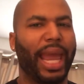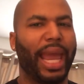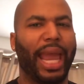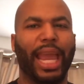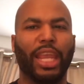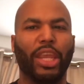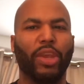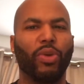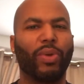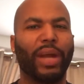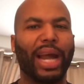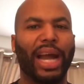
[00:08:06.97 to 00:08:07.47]

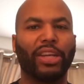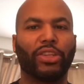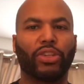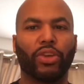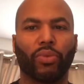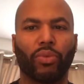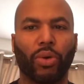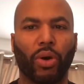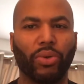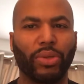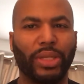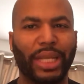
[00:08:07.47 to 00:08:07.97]
and you got
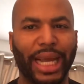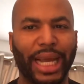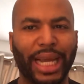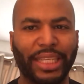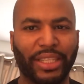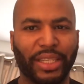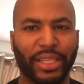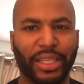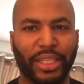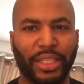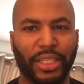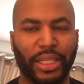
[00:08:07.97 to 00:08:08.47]
your
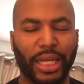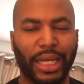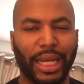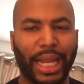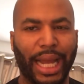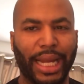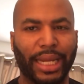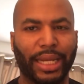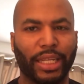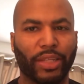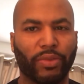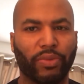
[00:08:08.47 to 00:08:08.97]
rotation and shit
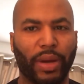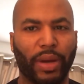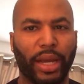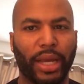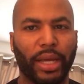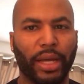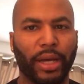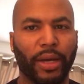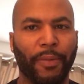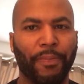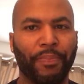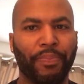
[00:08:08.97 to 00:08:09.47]
like this right
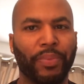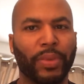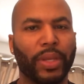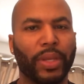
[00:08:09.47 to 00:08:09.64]
here